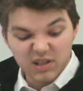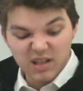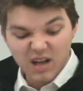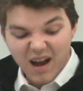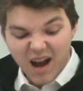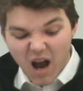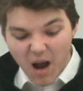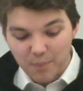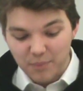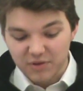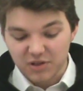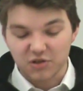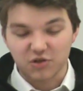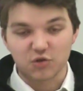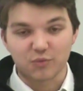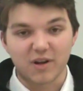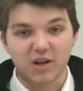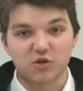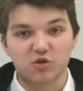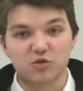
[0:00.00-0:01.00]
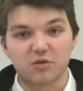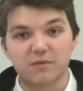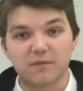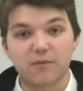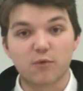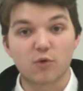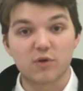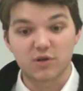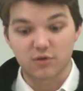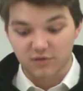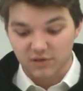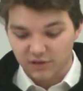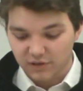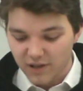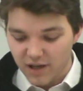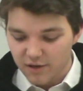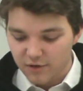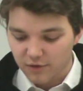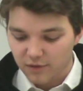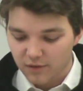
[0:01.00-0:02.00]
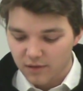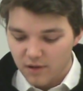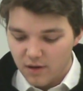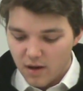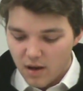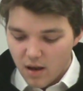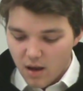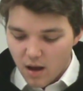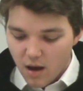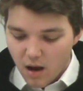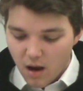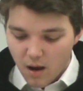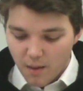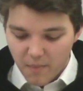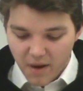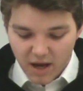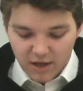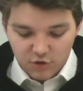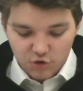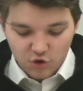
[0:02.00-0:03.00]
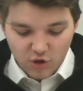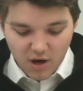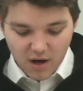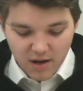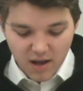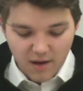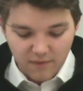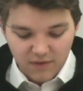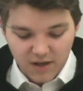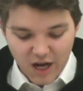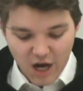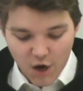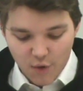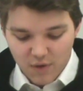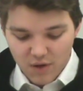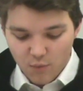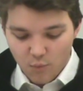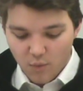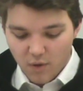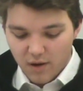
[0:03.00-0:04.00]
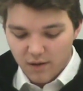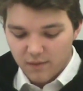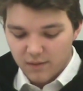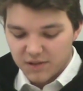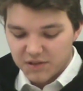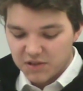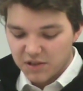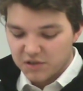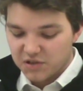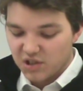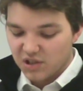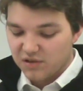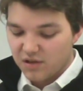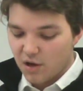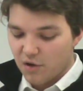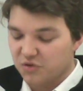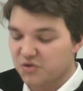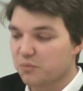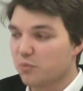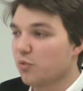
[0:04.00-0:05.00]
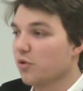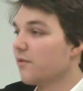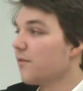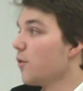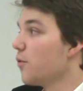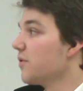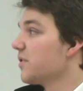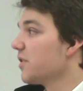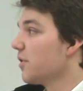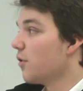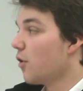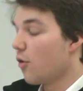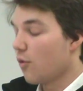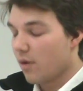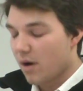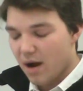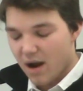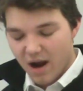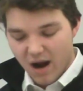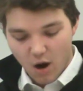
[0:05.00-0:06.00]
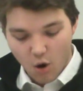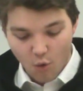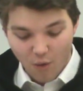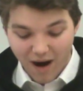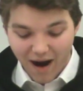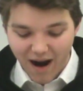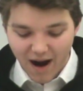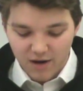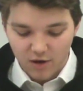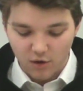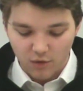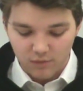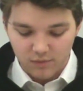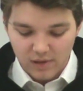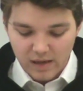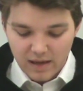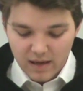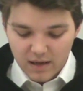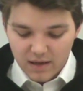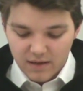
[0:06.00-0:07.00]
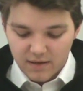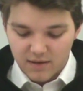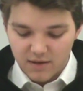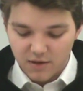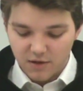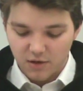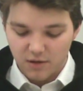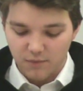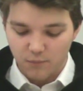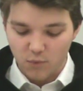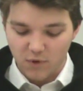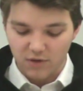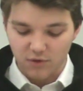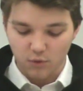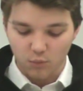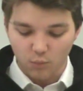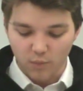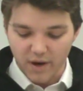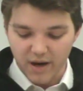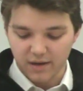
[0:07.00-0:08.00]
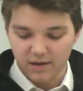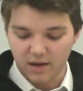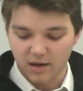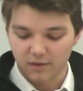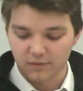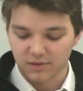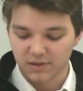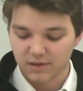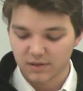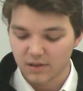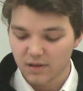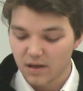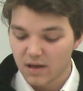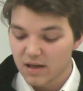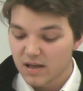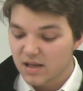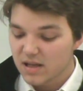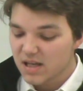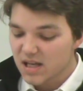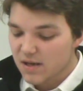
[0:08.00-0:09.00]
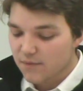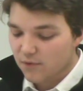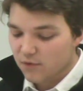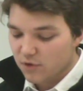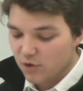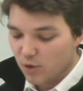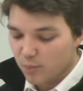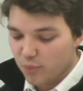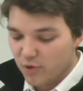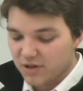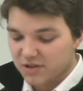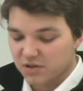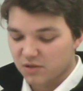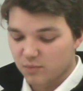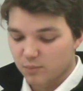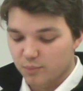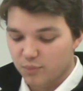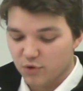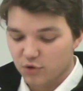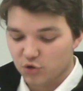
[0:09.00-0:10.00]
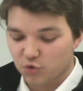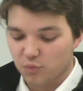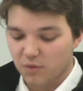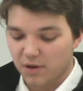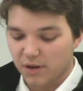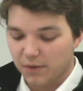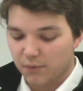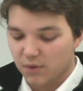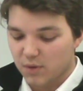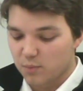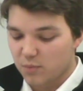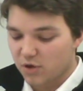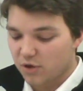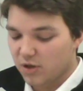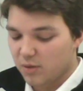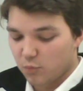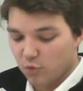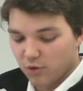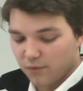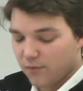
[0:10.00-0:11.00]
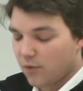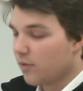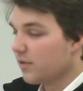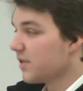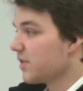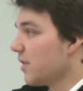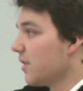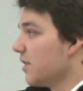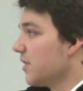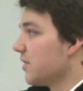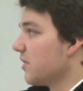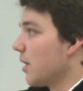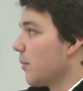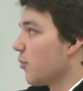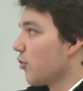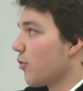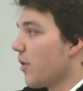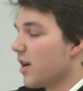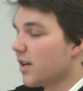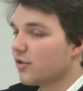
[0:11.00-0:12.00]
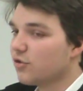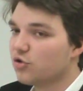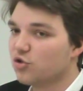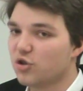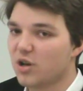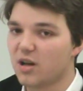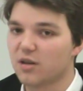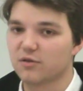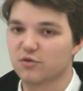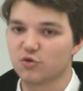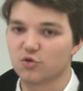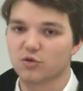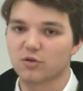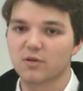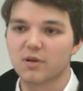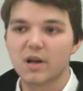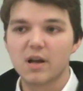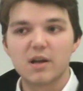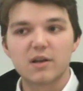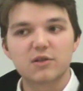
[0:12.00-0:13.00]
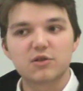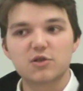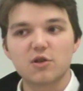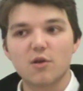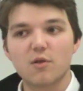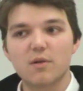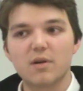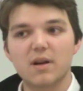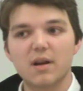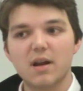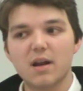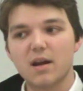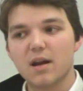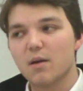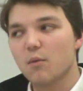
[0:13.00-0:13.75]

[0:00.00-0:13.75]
in the opposite direction 4 years later. Had John F. Kerry won 60,000 more votes in Ohio, he could have won the White House, even though President Bush won 3 million more votes than his Democratic challenger. So